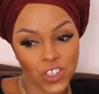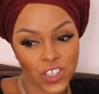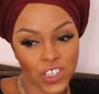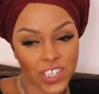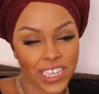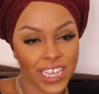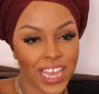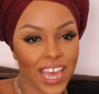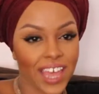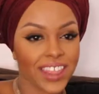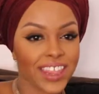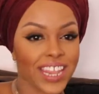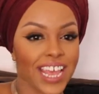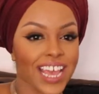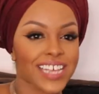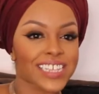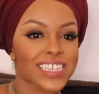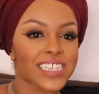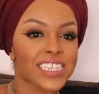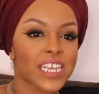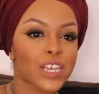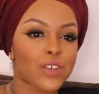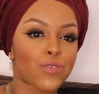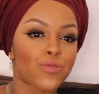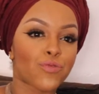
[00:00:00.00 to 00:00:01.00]
just to get their
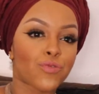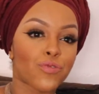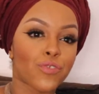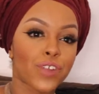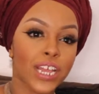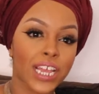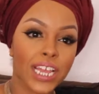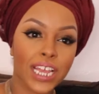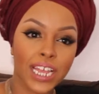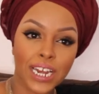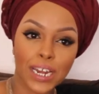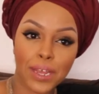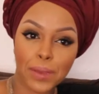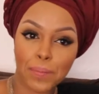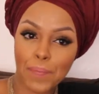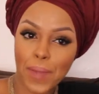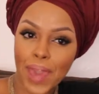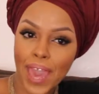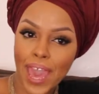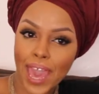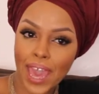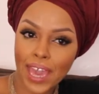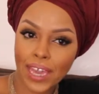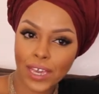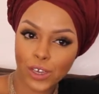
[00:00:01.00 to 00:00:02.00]
skin really
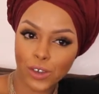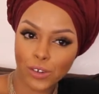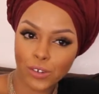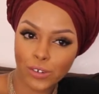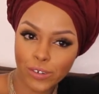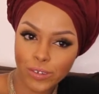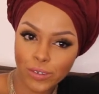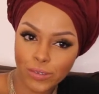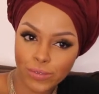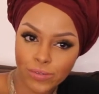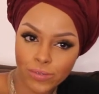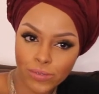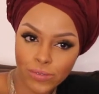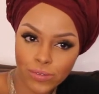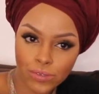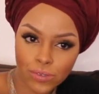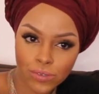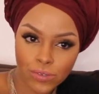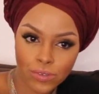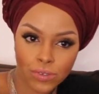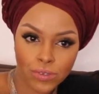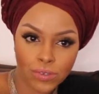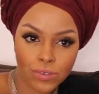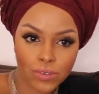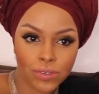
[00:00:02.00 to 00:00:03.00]
pale,
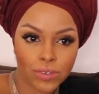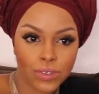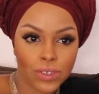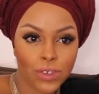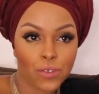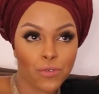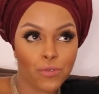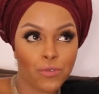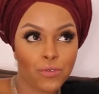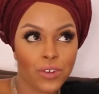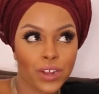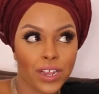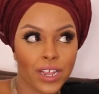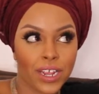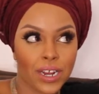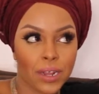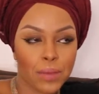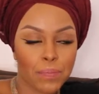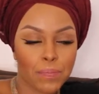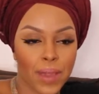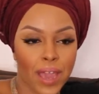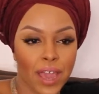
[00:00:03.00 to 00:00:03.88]
really